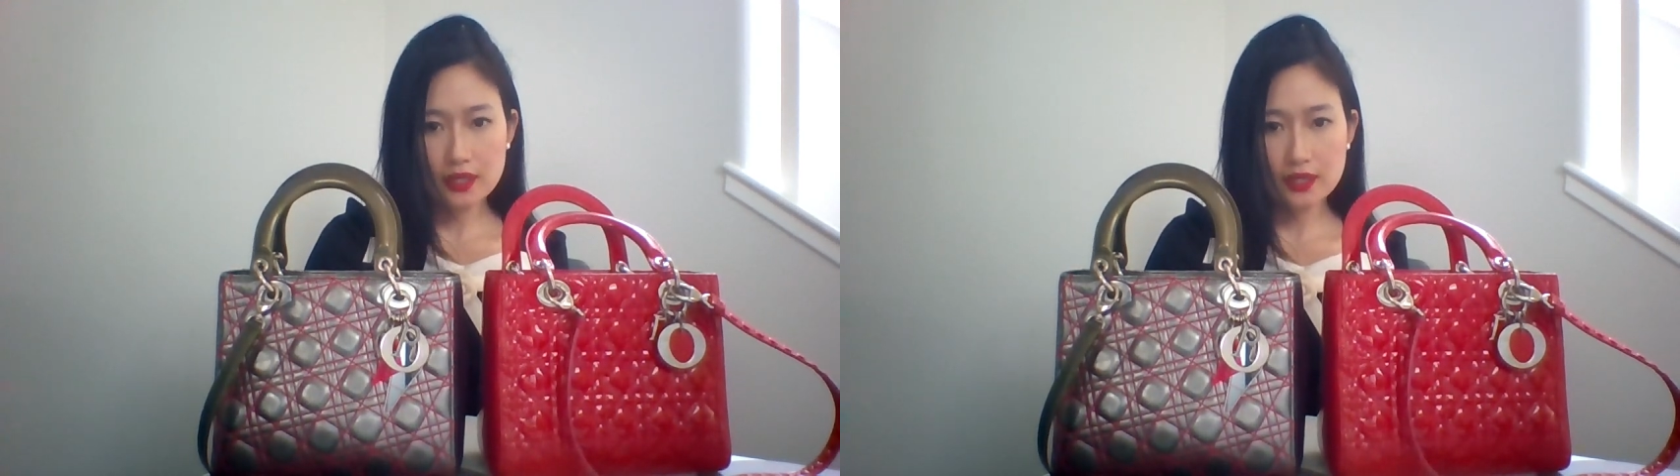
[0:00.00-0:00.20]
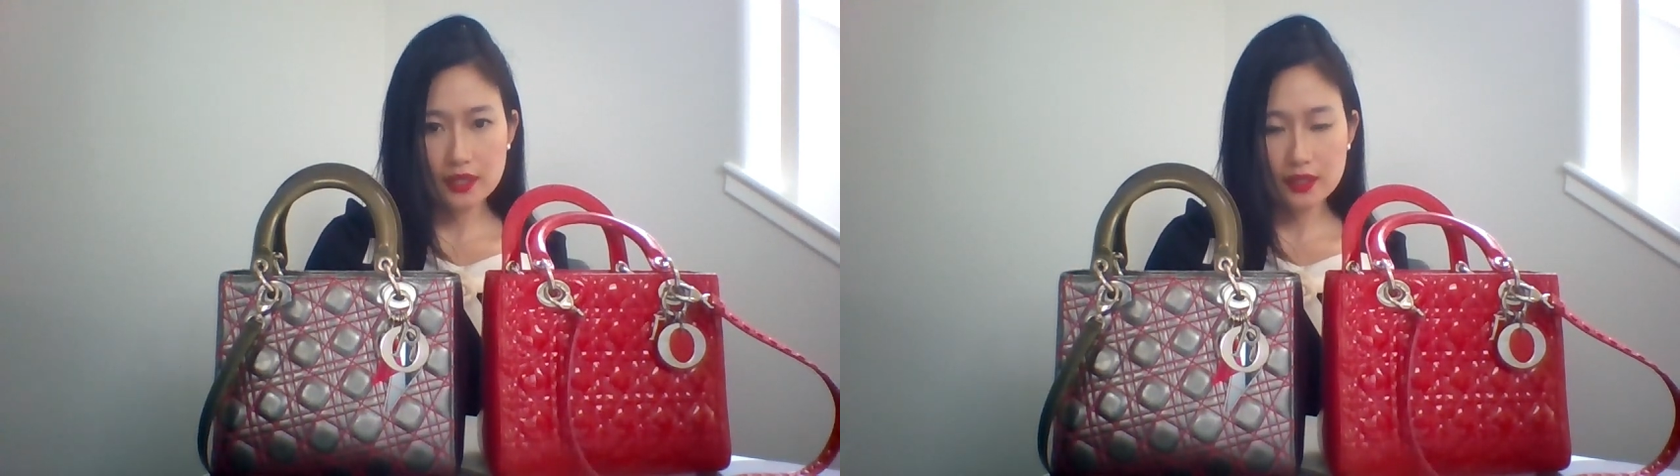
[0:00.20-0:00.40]

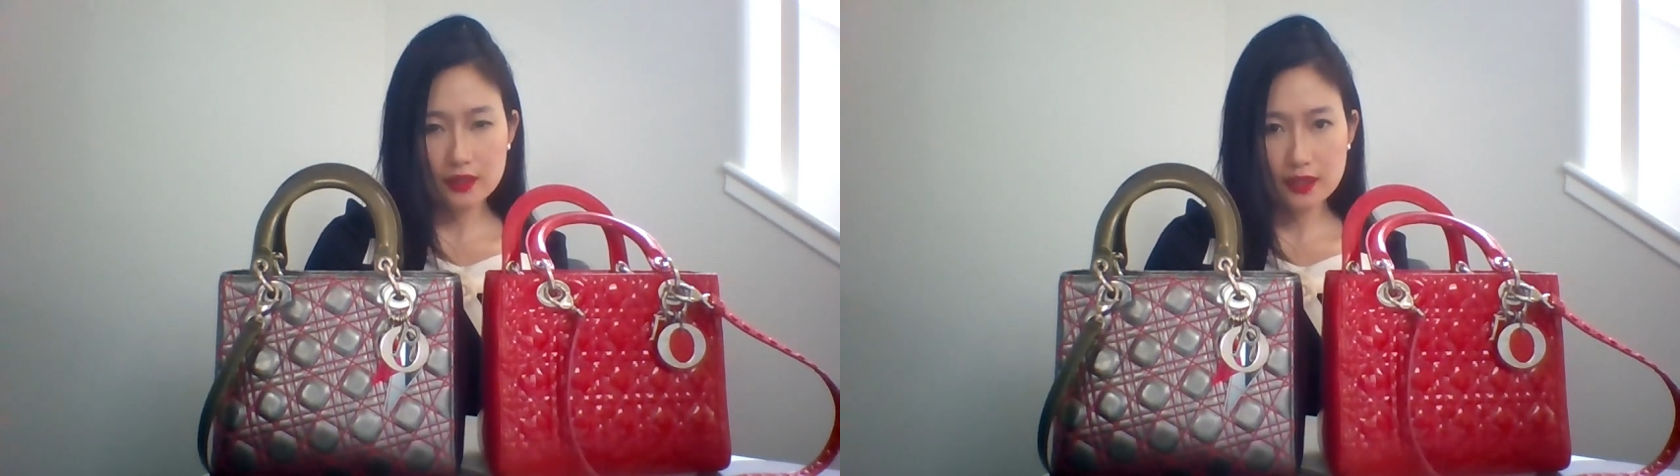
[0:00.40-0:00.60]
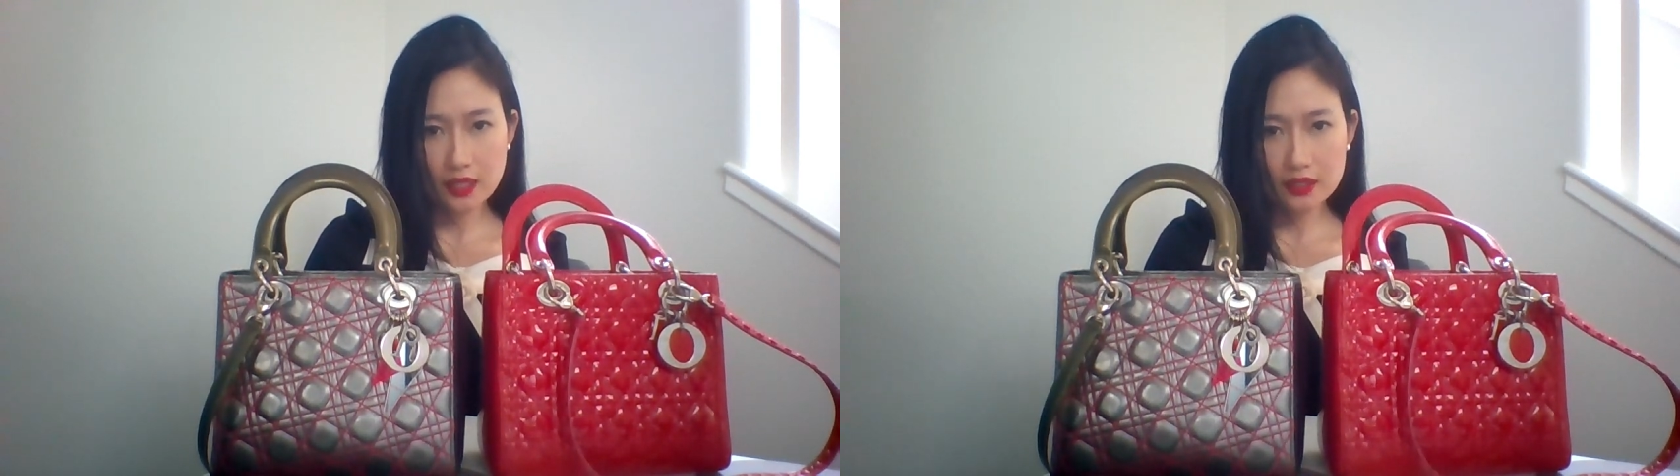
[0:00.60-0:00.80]

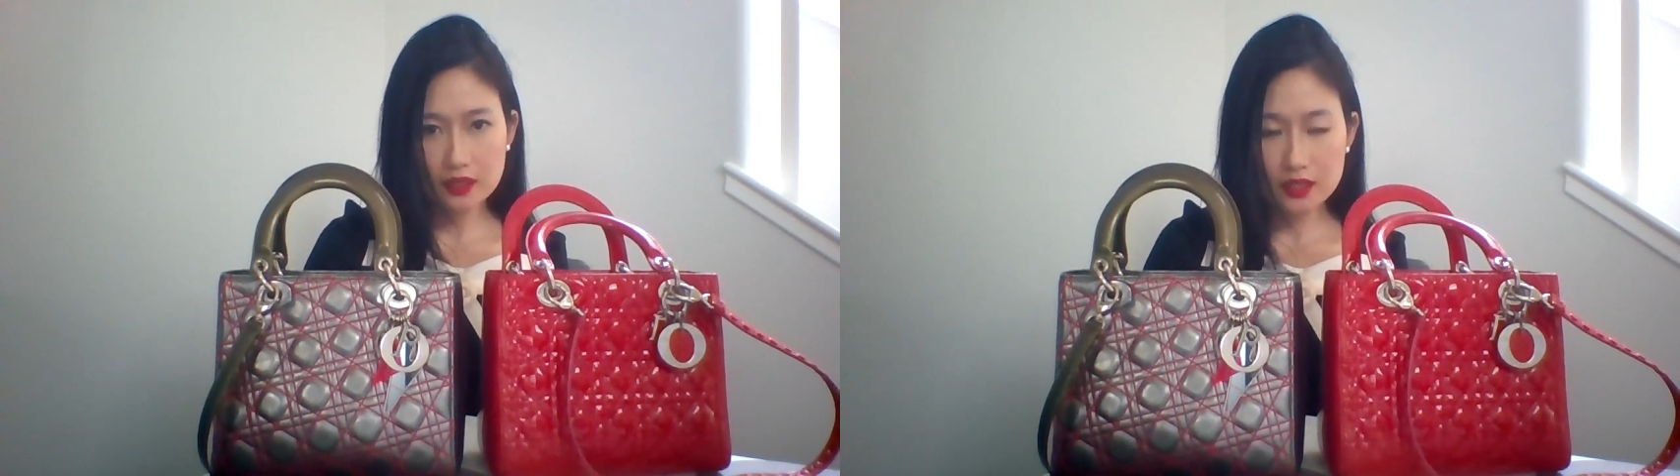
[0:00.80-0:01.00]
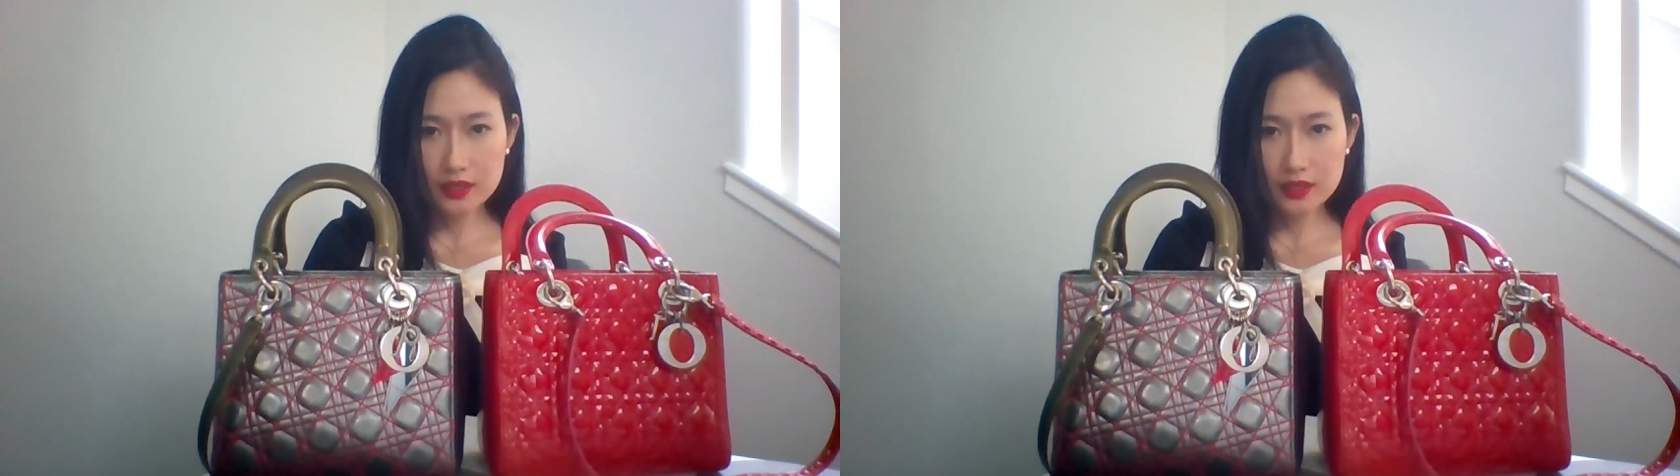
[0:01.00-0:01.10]
He gained